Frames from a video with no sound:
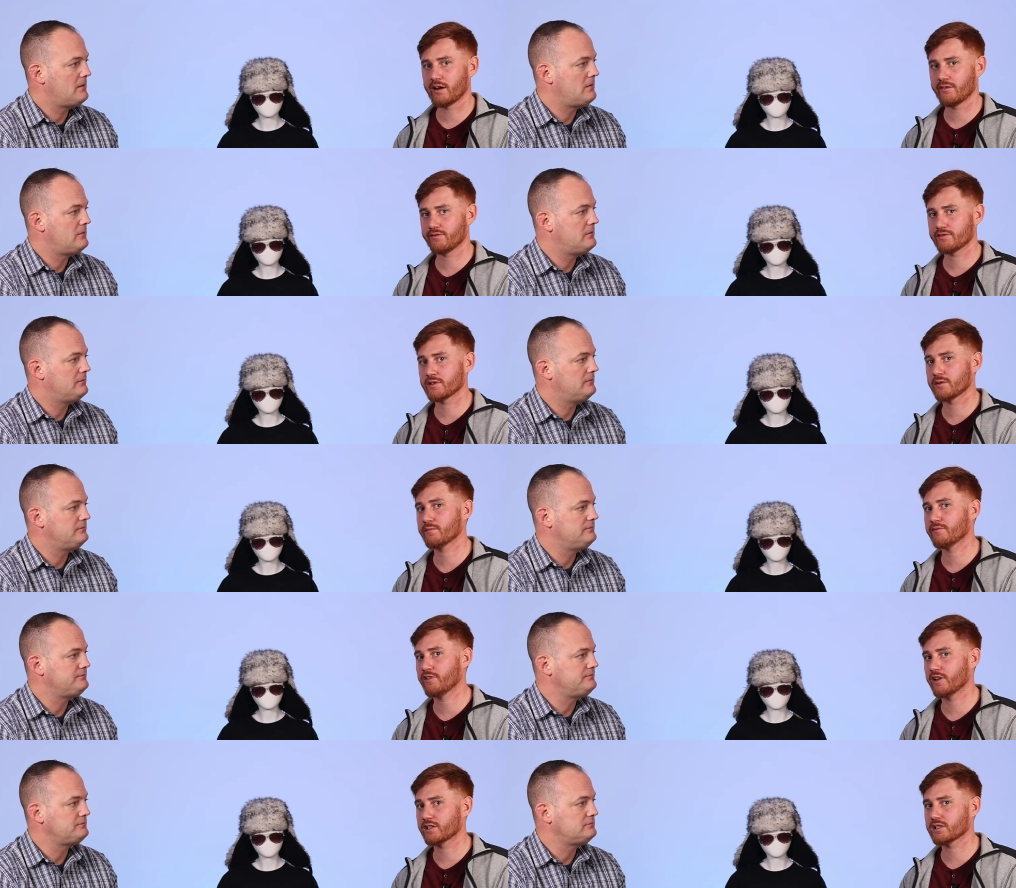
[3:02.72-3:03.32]
Speaker 1: have
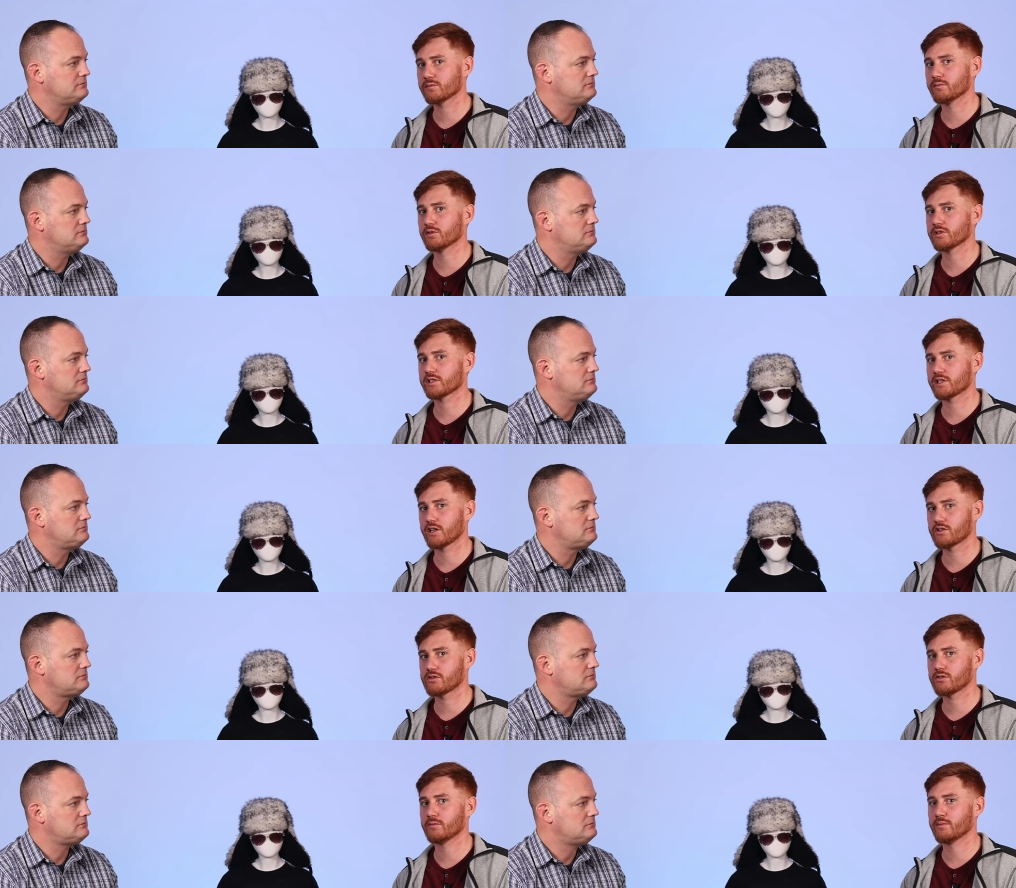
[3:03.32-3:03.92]
some flexible
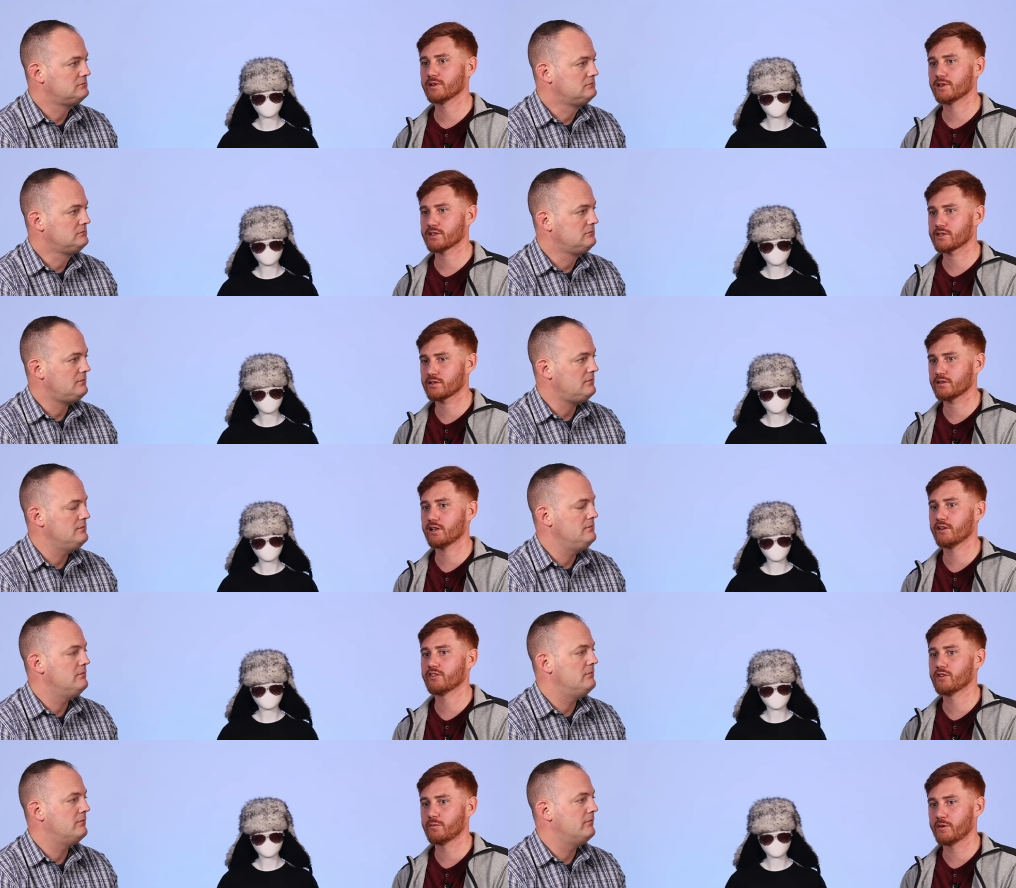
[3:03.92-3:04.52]
schedule, but they
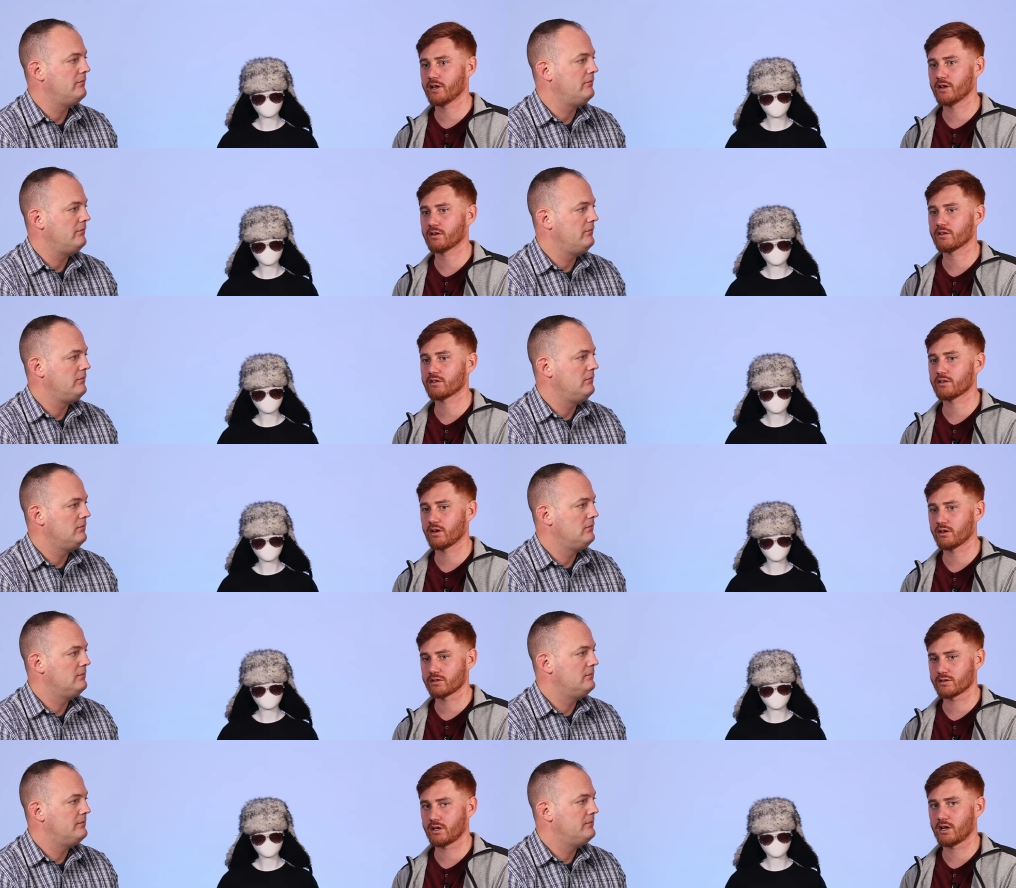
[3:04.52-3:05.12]
still have to be on
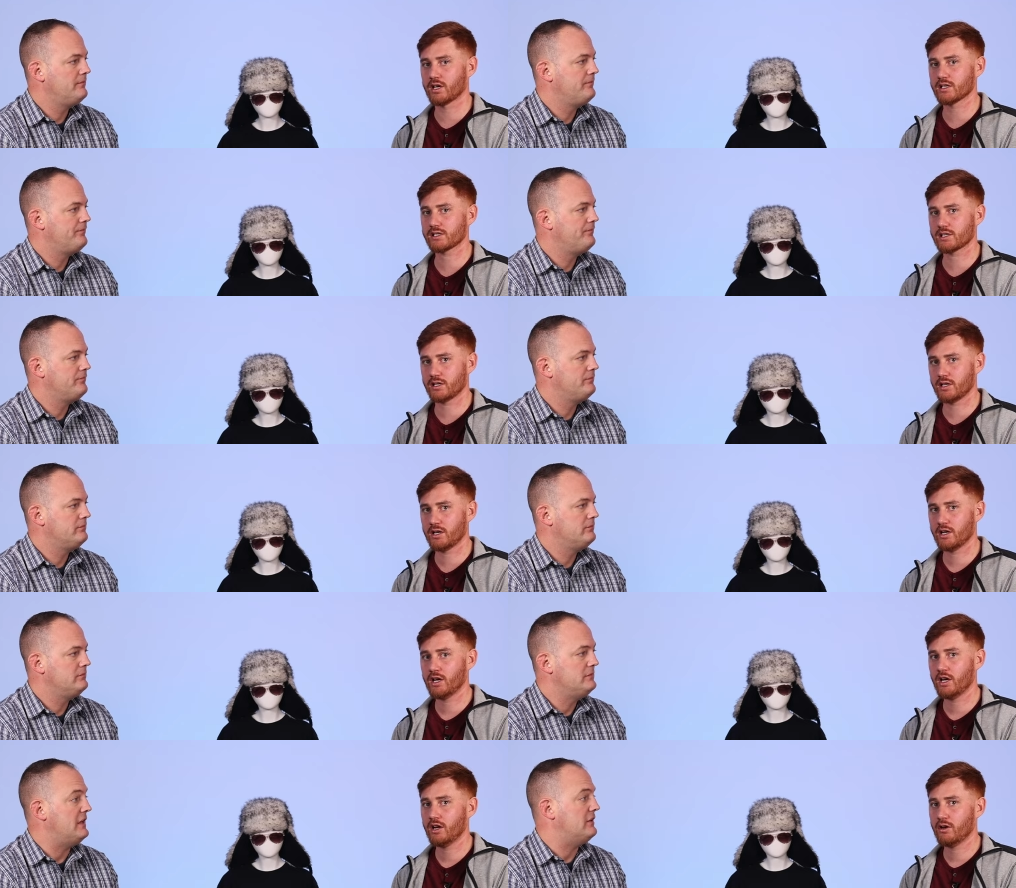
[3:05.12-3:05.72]

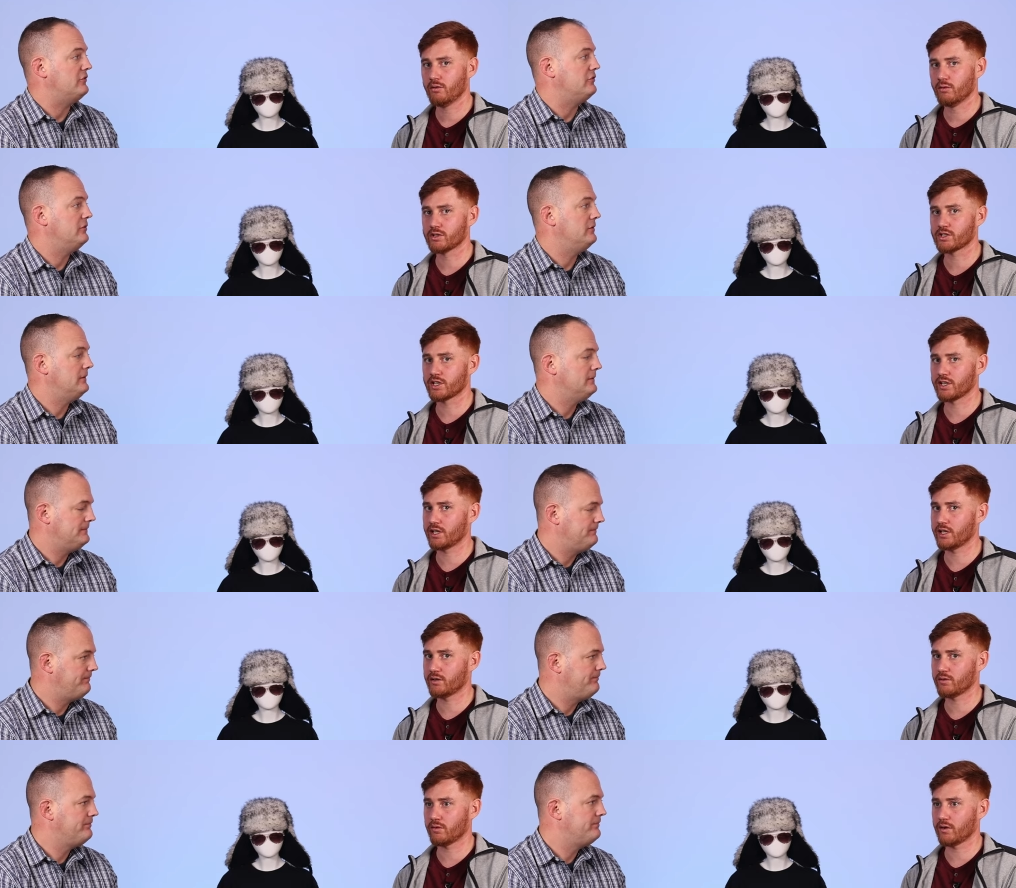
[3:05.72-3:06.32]
task, which
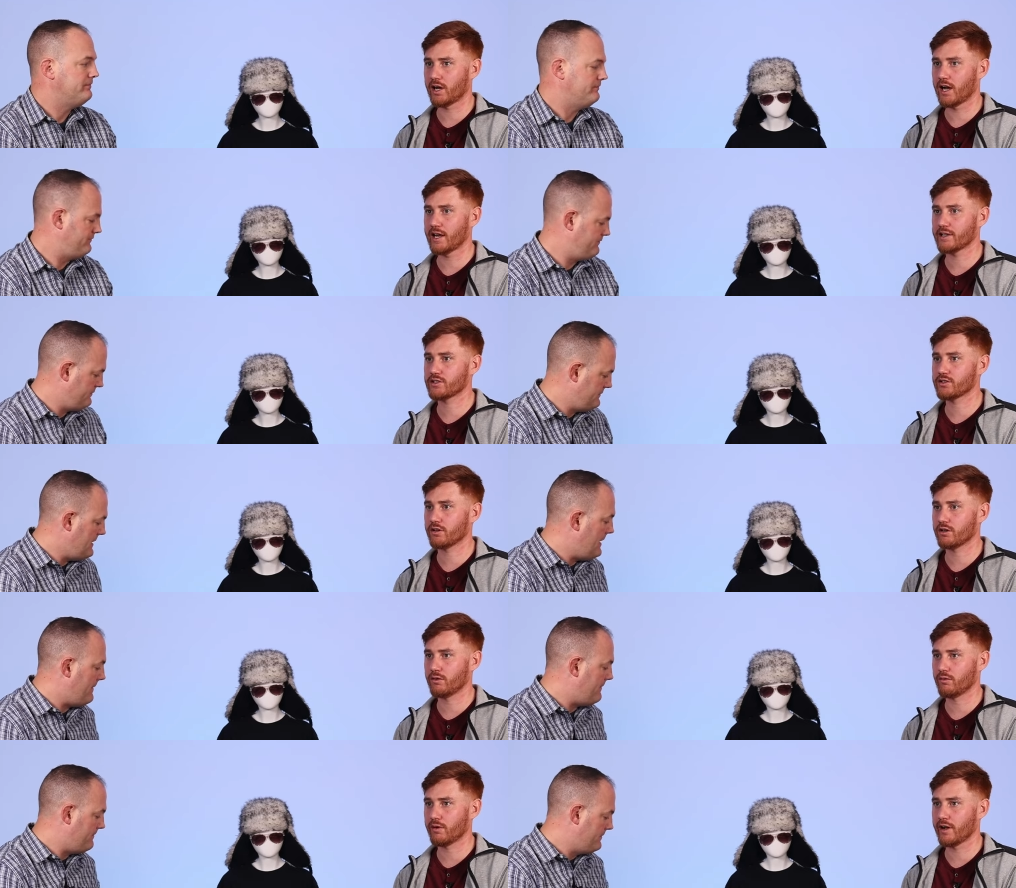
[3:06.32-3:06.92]
I think I
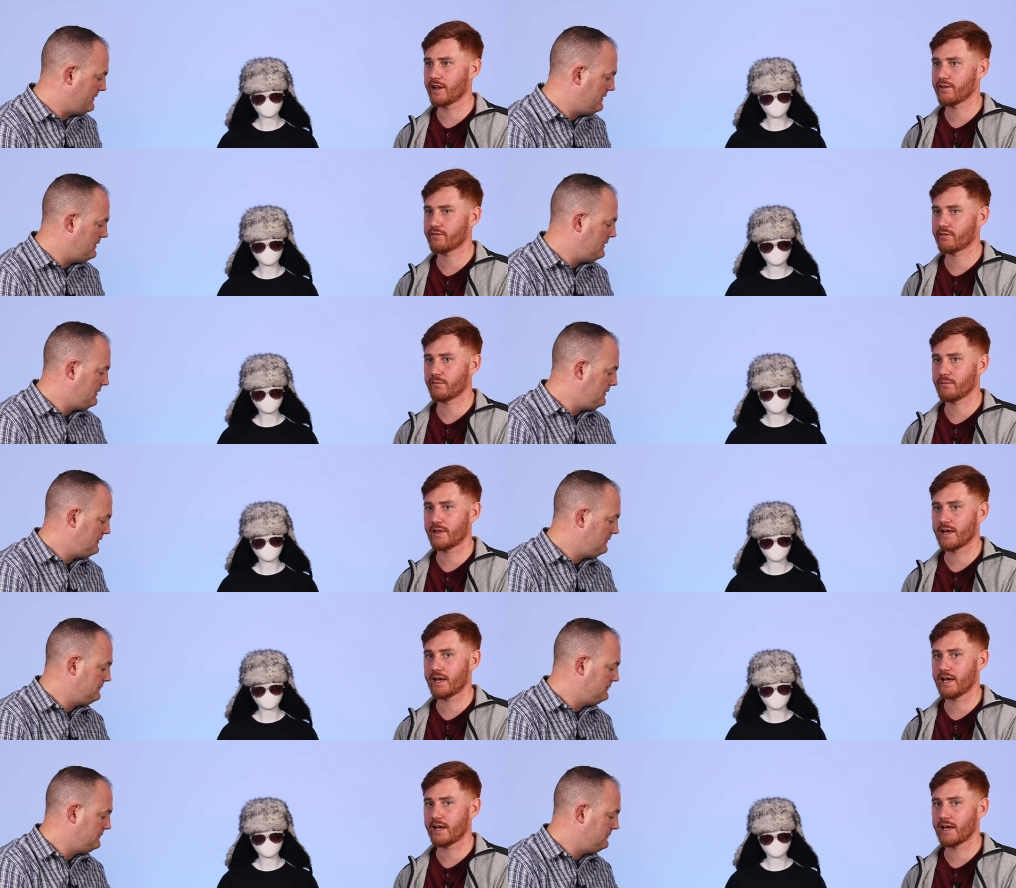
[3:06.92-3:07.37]
took away from